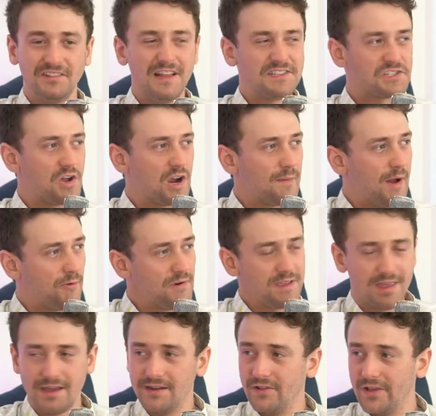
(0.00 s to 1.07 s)
Let's talk about
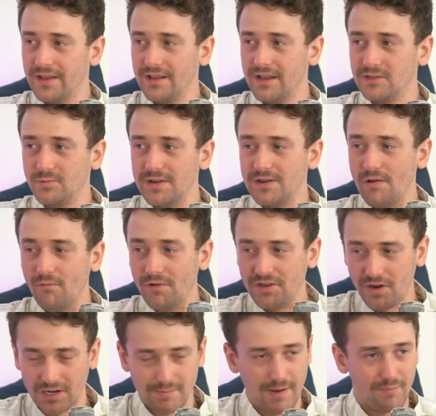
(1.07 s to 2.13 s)
rekindling because we we
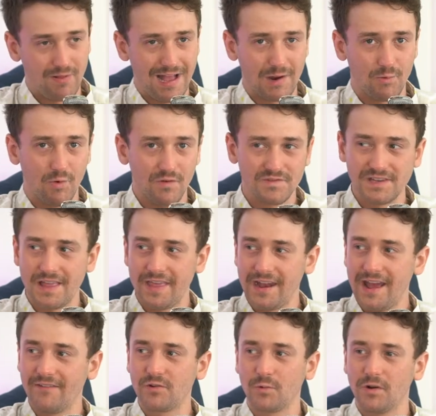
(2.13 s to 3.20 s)
talked about Black Wolves, and then
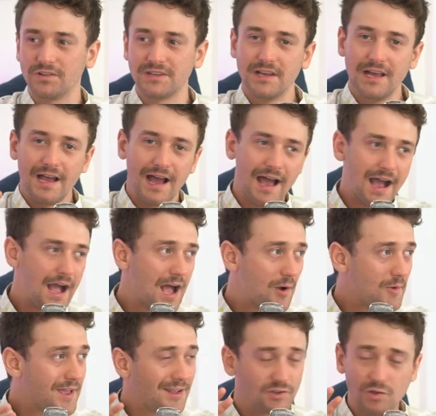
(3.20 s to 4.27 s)
afterwards, uh,
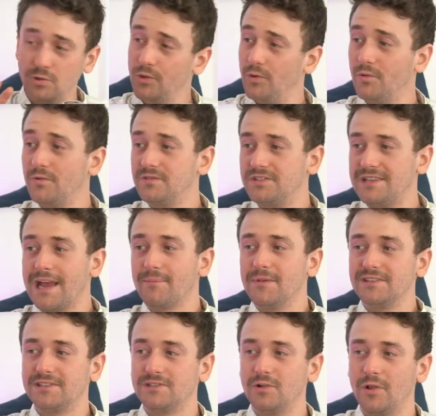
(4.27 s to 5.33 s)
we got two little
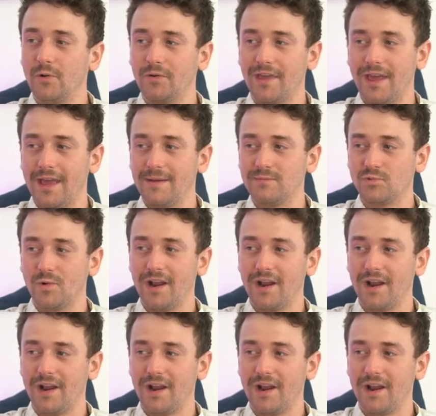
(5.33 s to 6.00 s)
segments, two little games.